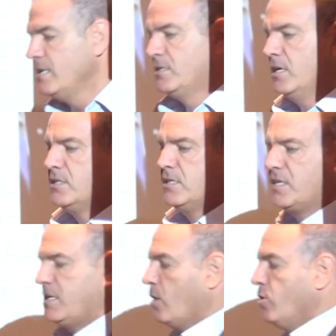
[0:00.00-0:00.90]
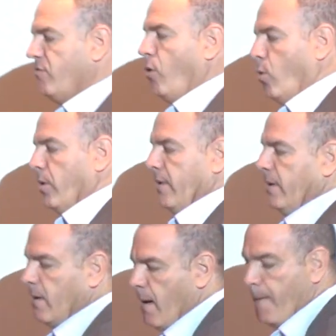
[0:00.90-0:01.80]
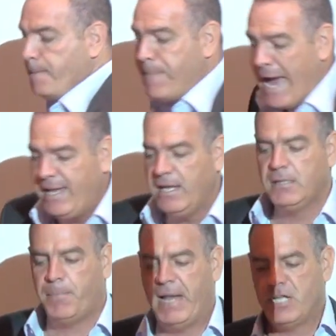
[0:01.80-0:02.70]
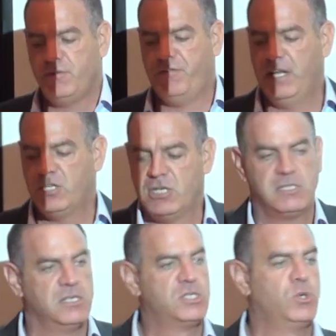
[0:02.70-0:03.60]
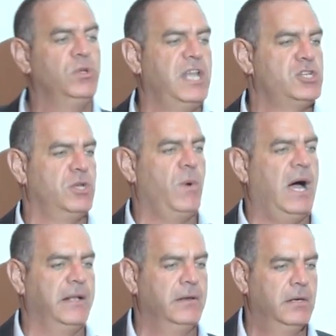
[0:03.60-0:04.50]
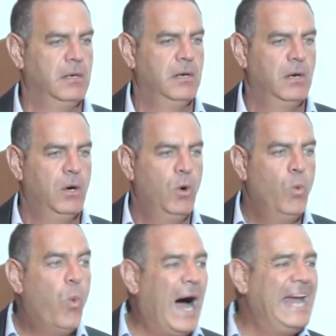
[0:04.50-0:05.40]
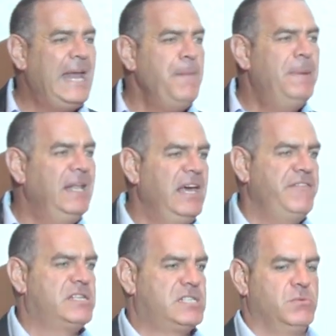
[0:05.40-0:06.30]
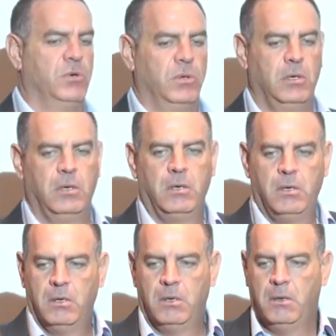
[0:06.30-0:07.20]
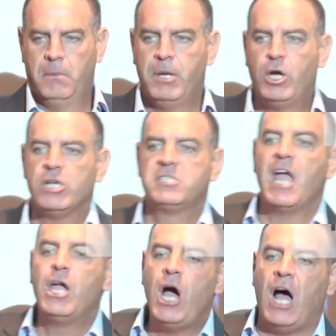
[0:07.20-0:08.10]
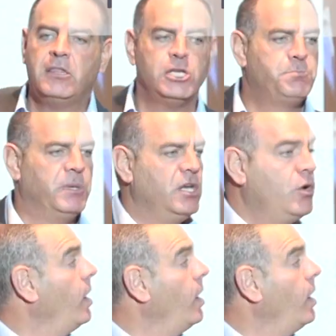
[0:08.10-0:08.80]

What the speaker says: this executive order banning the Pledge of Allegiance in school nationwide. Why they believe it's true? Because they got this particular